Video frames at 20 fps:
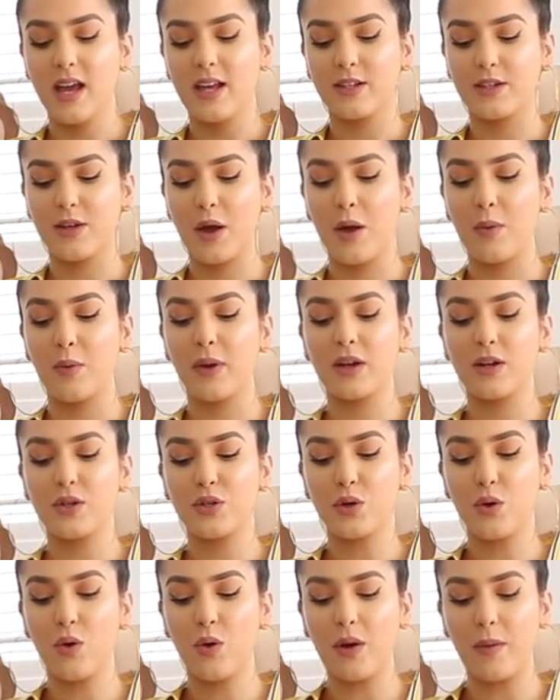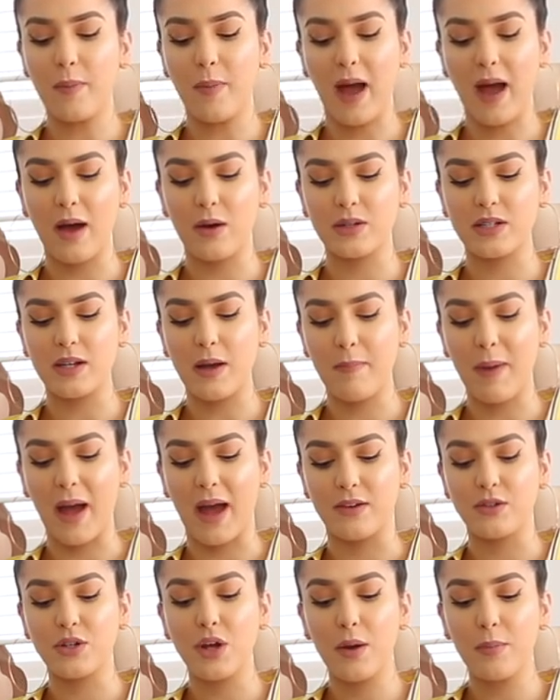So we're going to talk about a
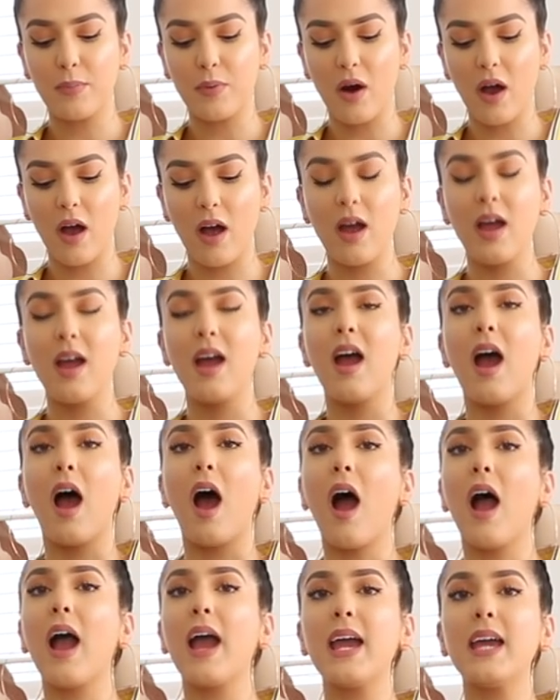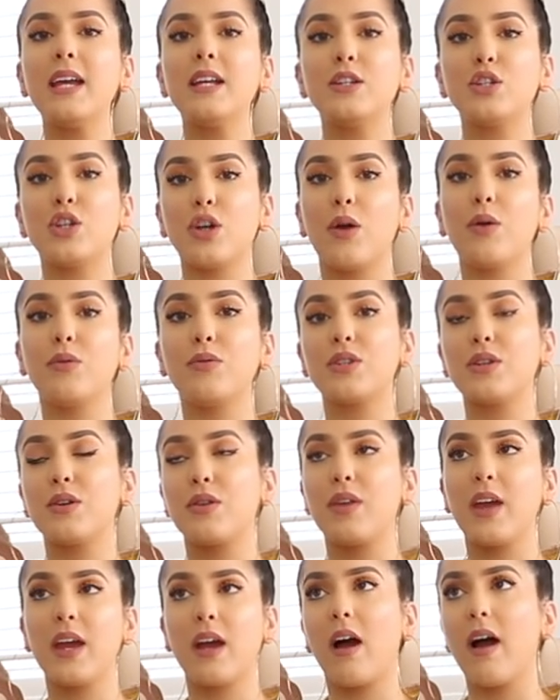bandeau bra. I don't
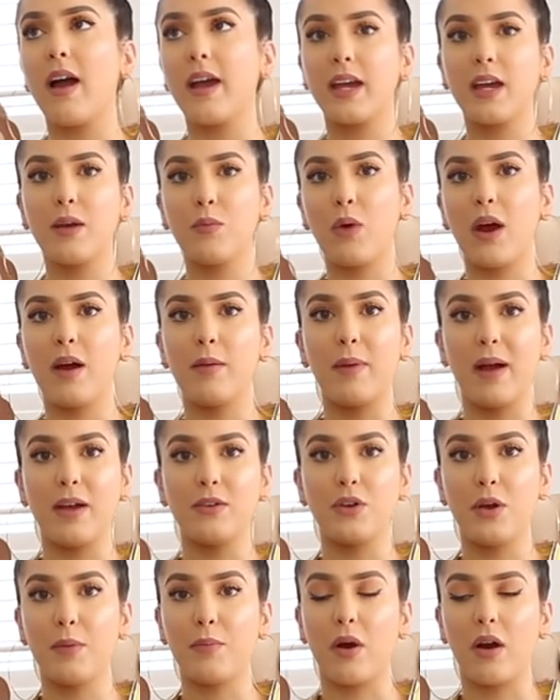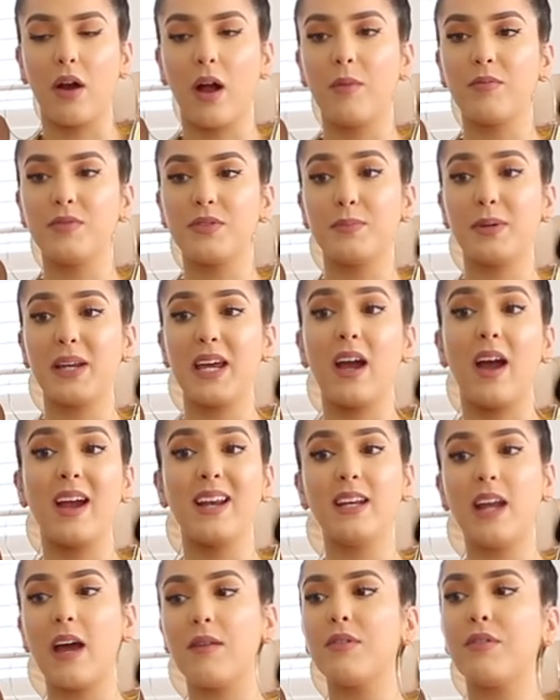think I can wear a bandeau bra comfortably.
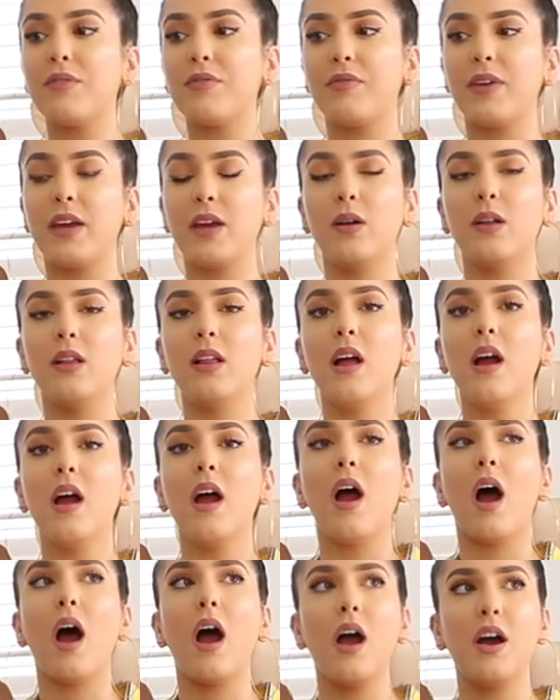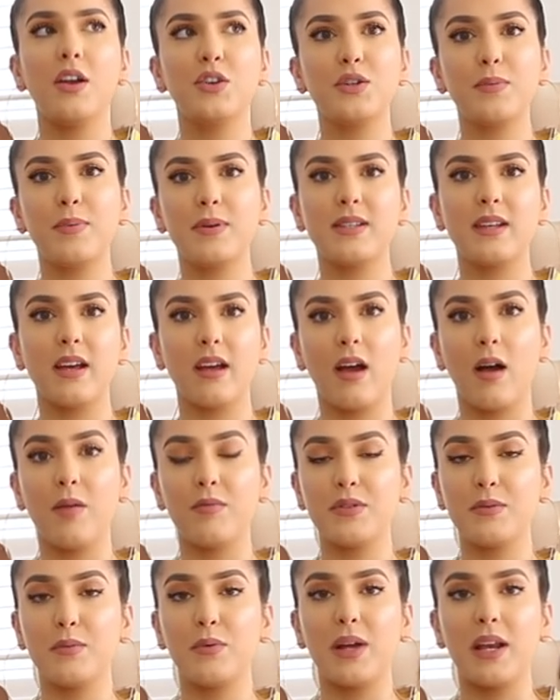I never feel 100%
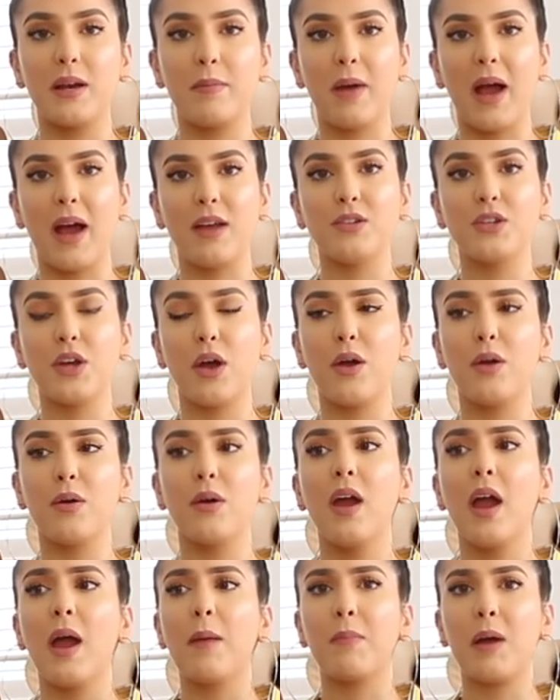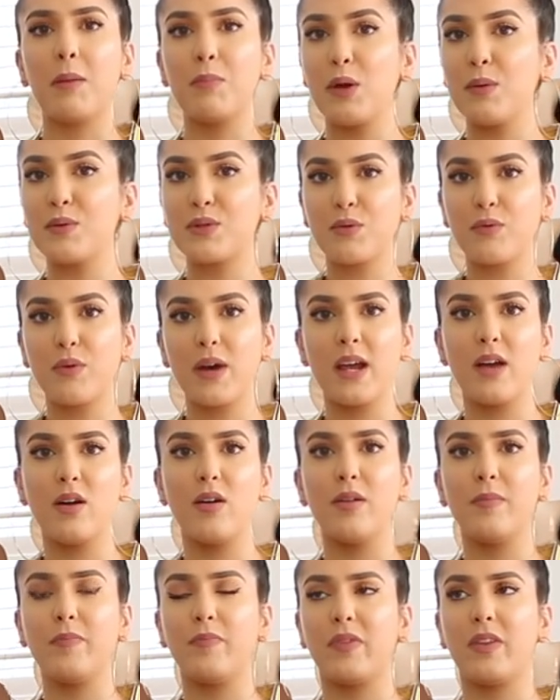comfortable in a bandeau. My boobs are
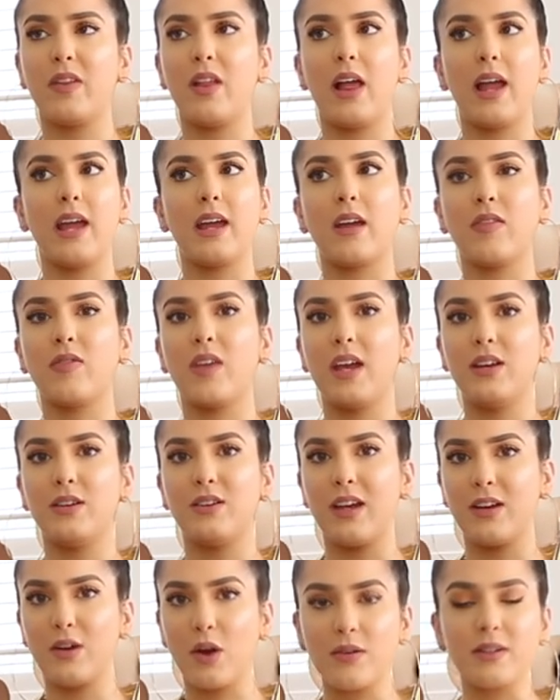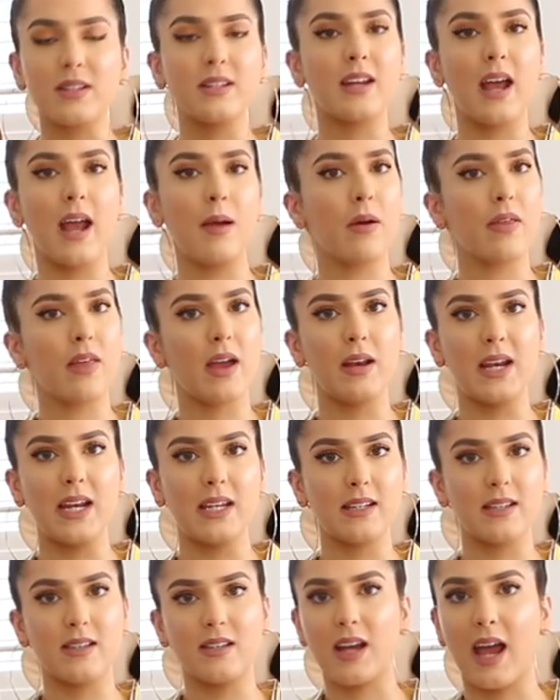real. Like they don't stay where they
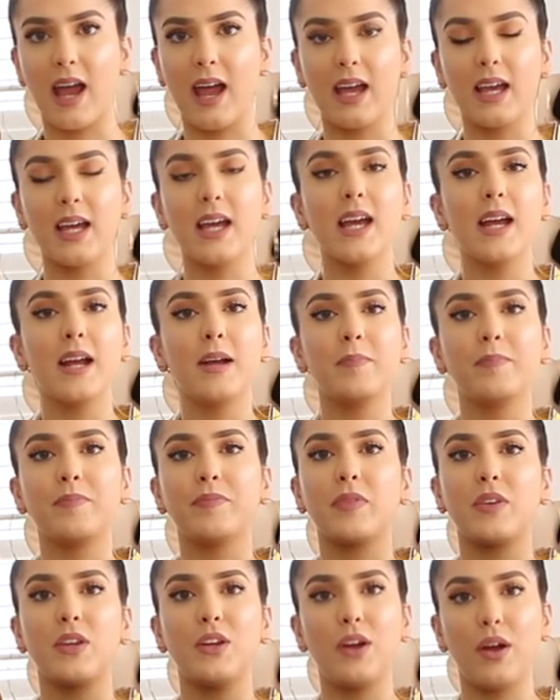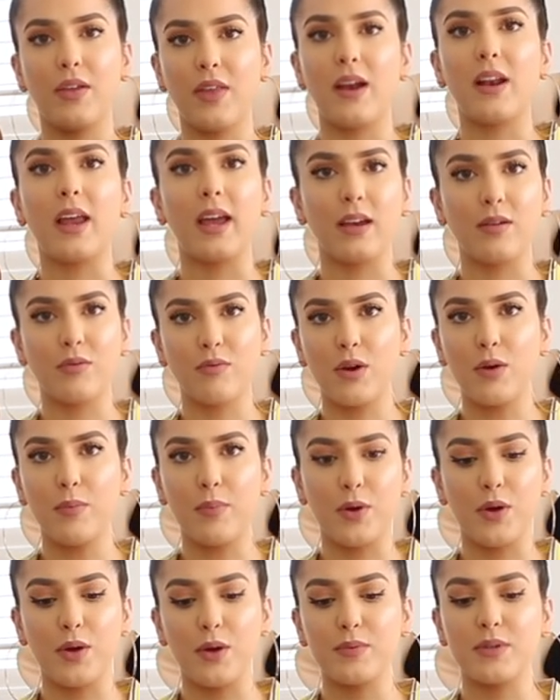need to stay. You know, they're like real
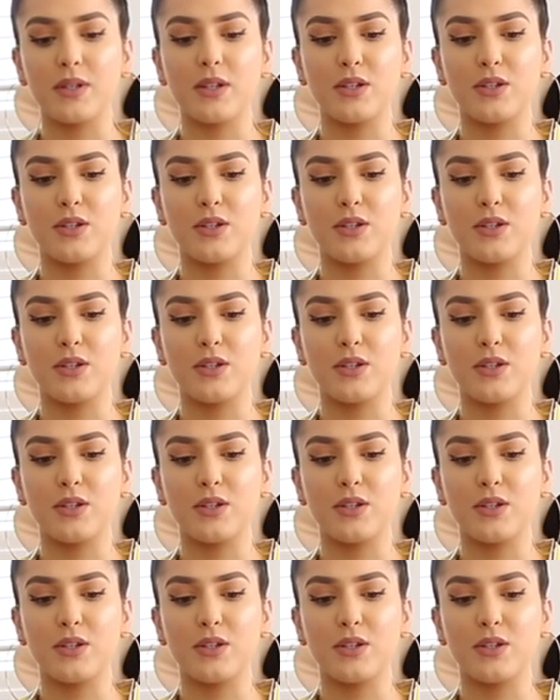boobs.